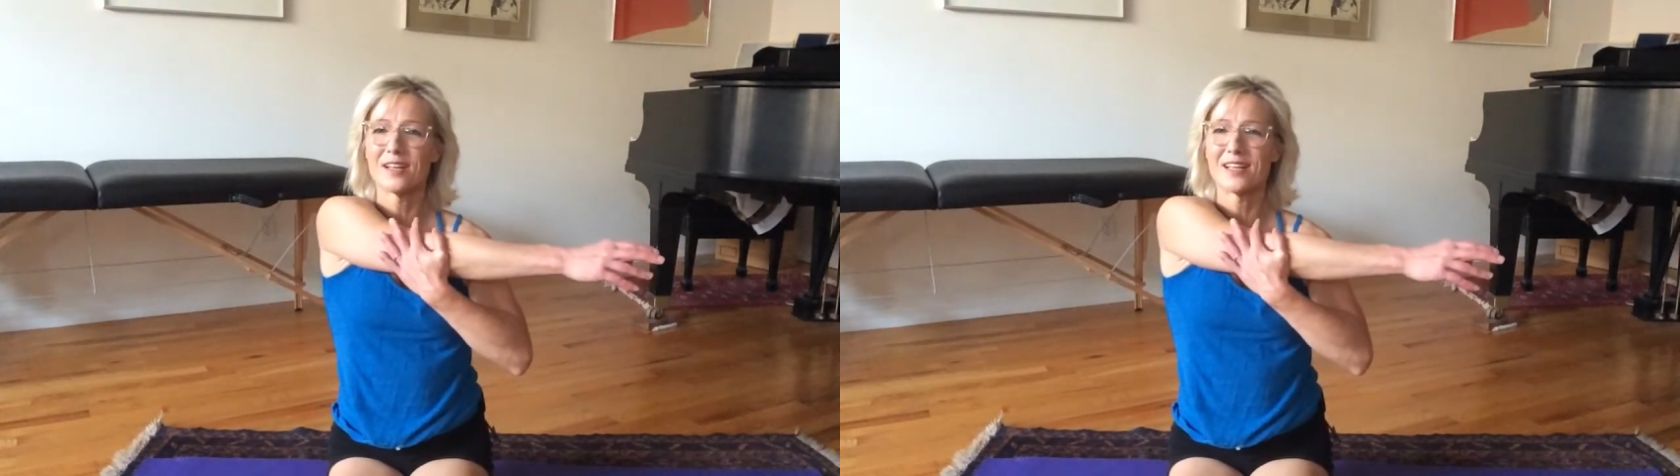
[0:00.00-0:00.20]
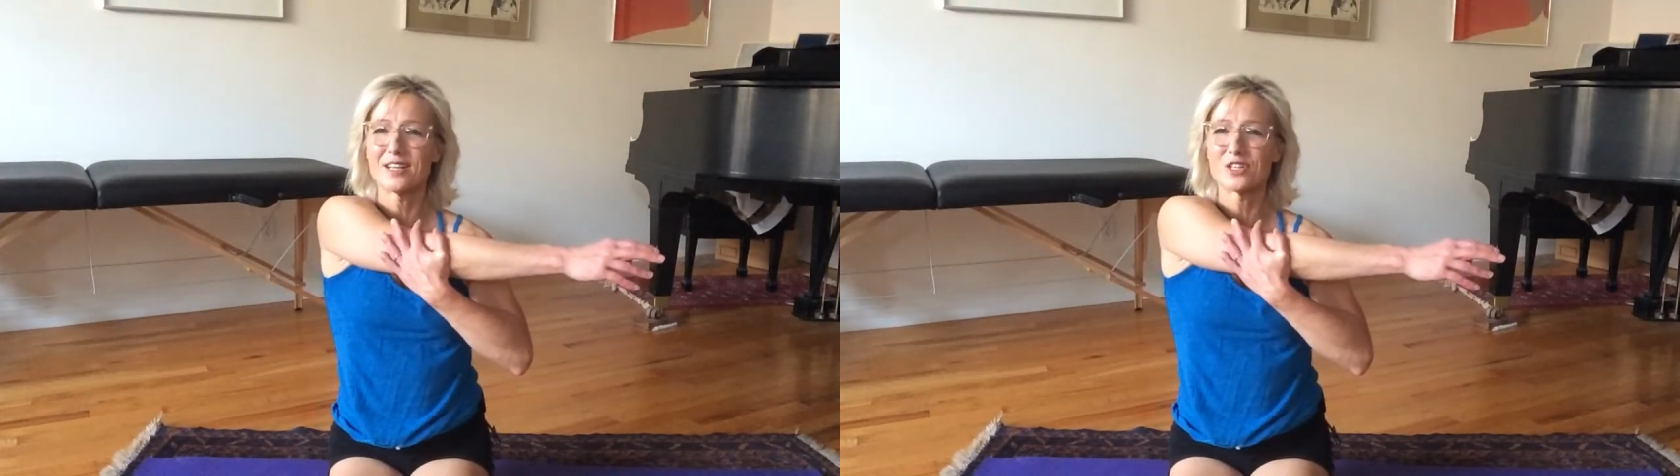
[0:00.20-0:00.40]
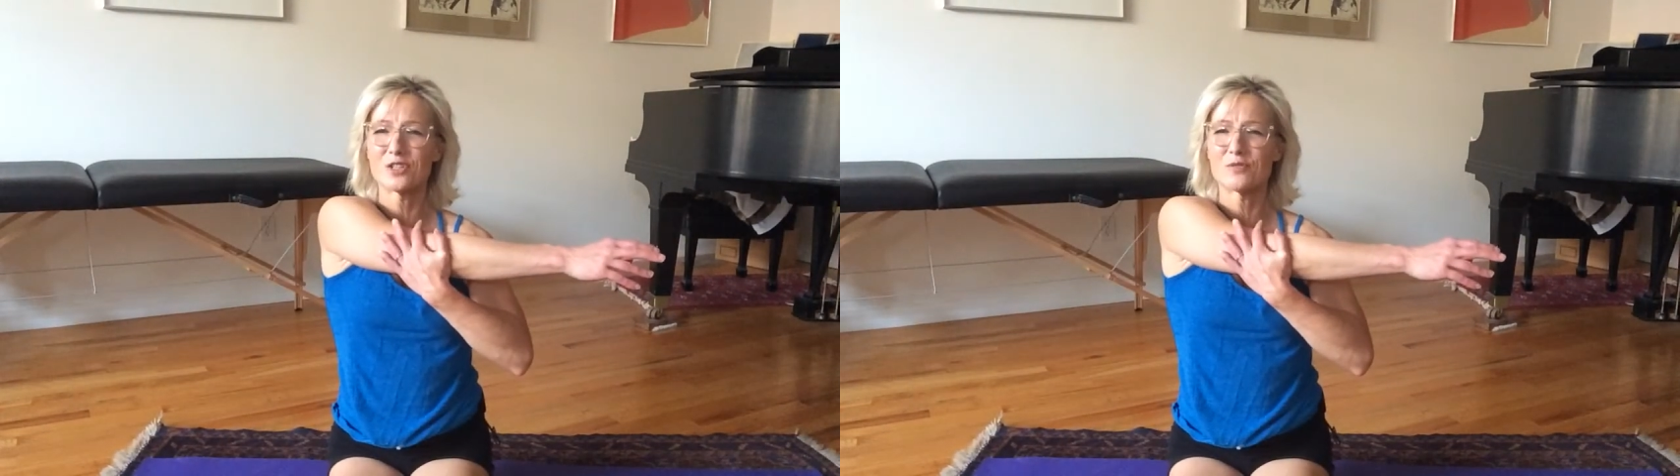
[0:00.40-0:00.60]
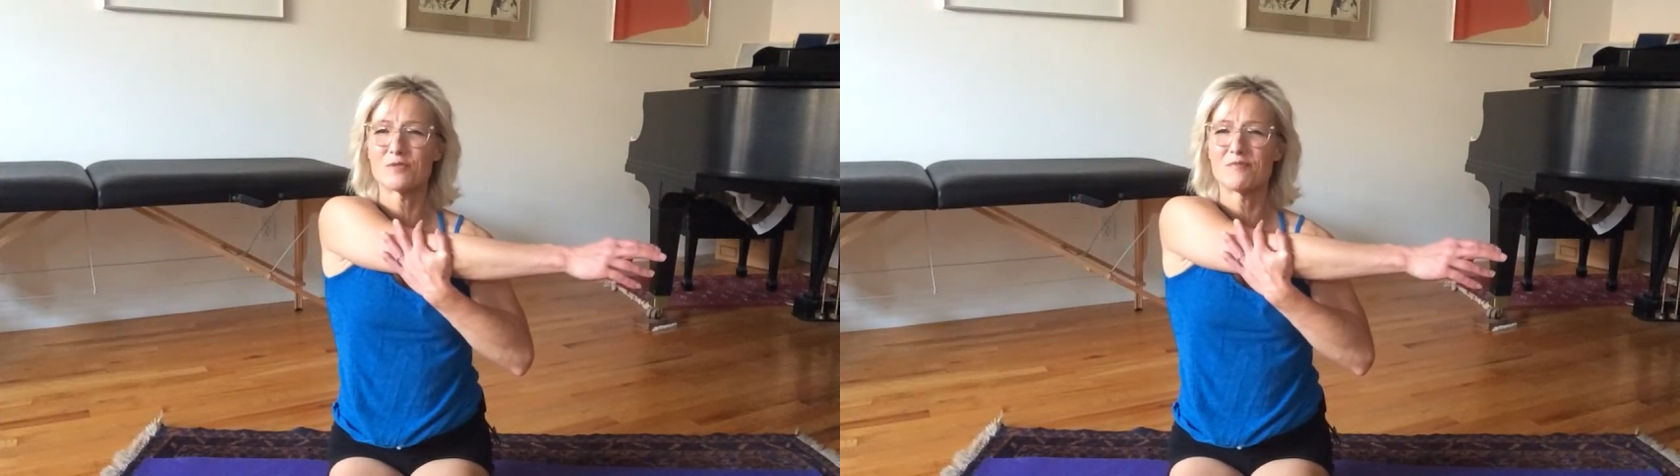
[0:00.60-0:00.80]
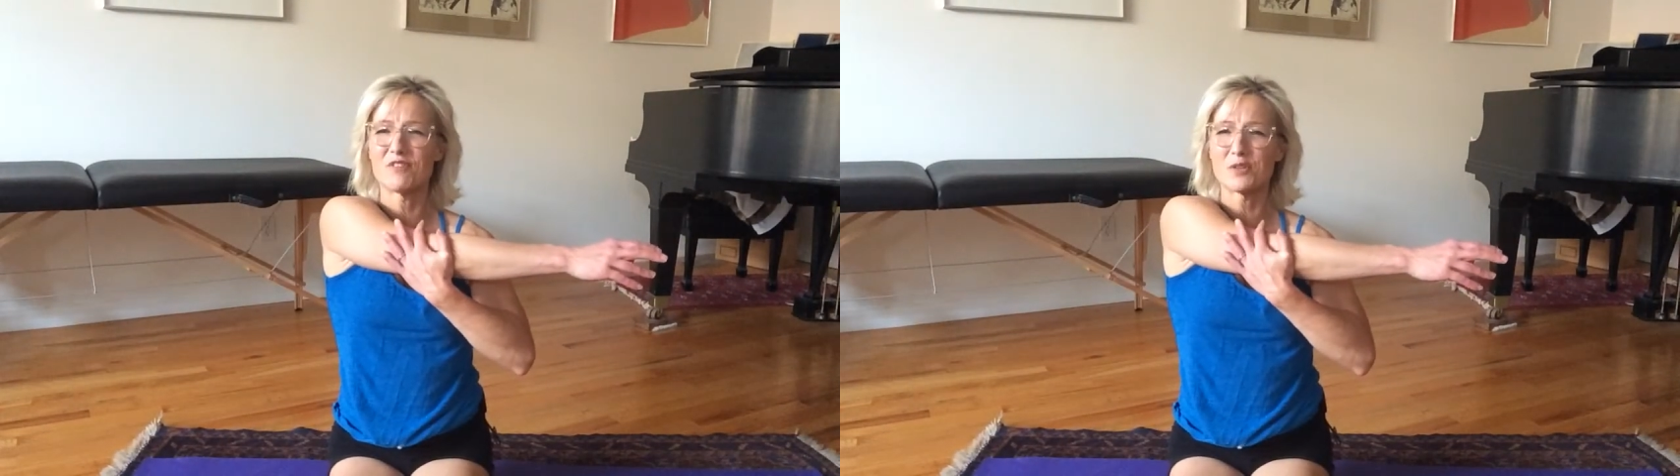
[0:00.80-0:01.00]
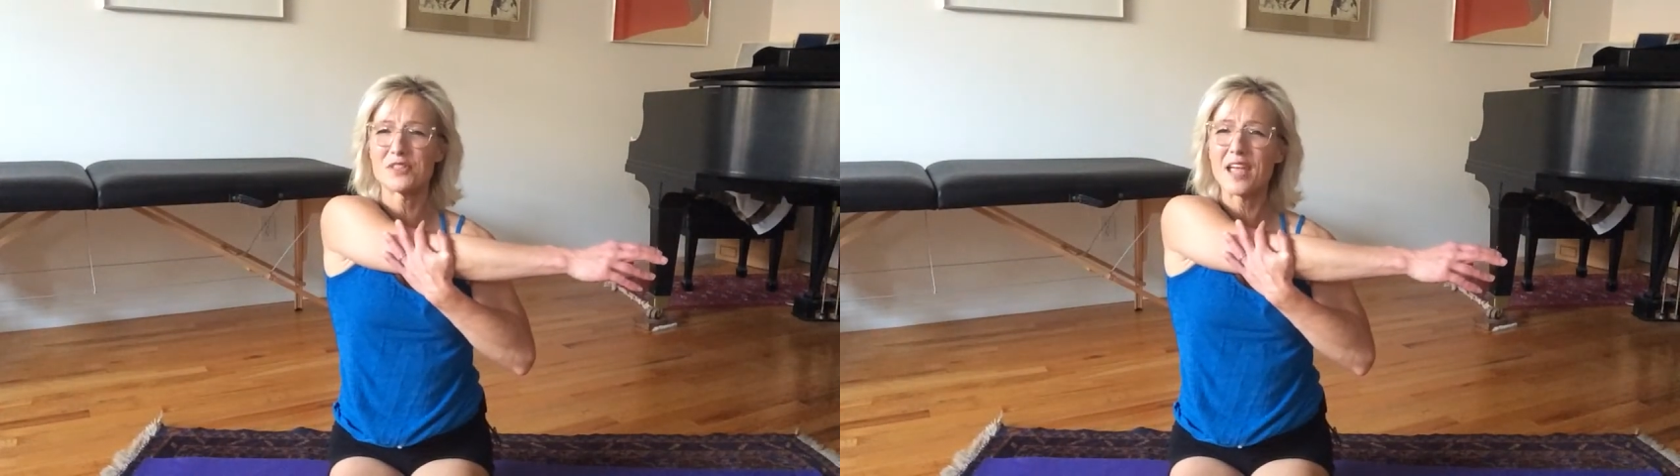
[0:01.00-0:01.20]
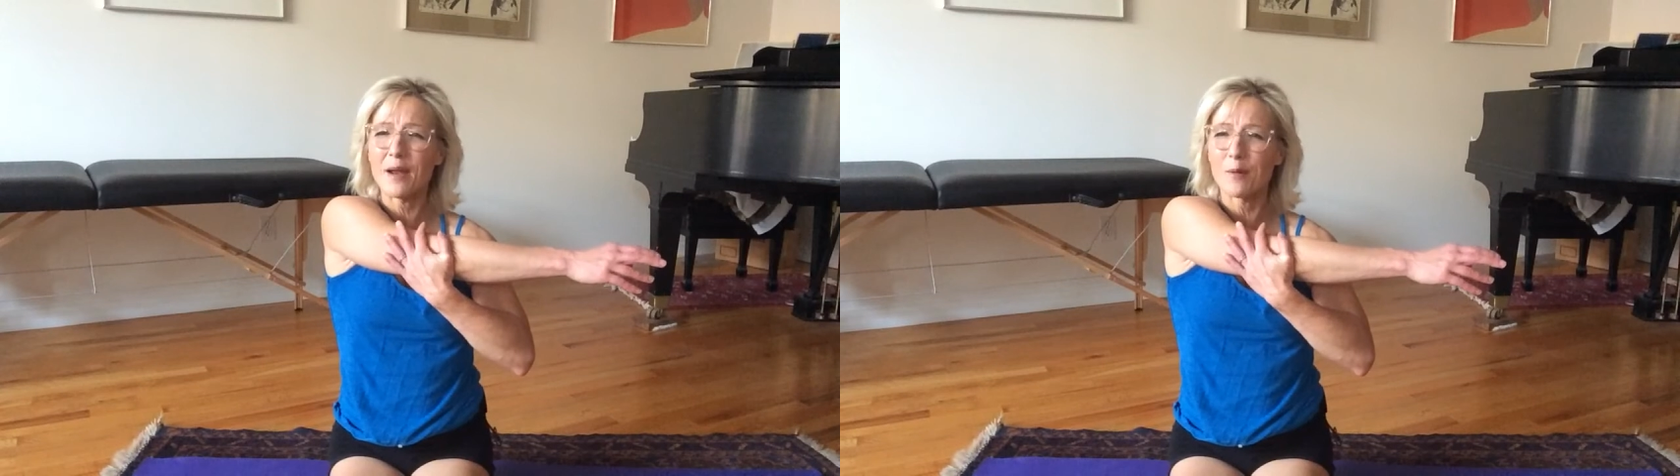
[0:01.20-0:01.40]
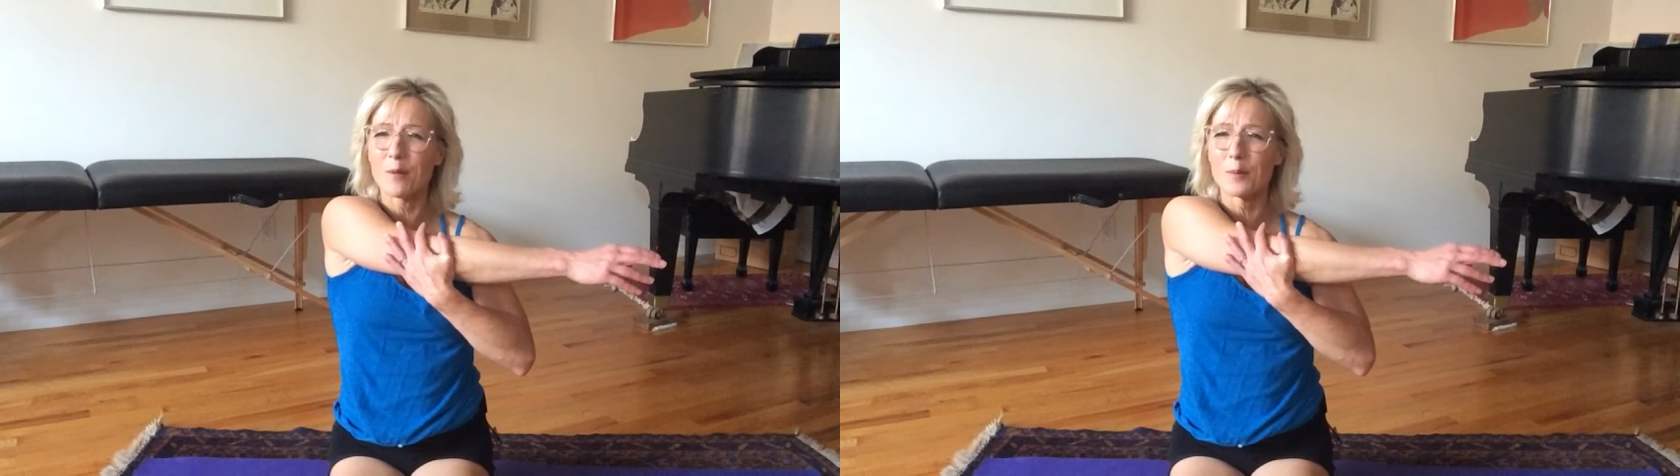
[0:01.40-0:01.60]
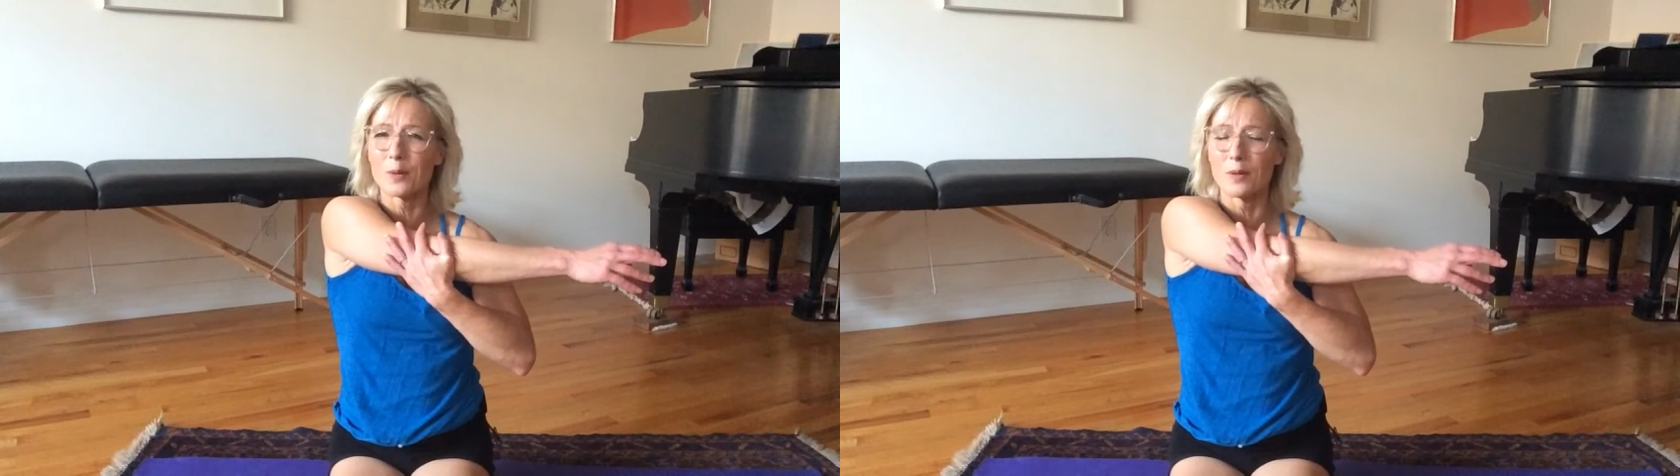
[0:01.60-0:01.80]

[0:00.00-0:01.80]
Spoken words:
and it just felt terrible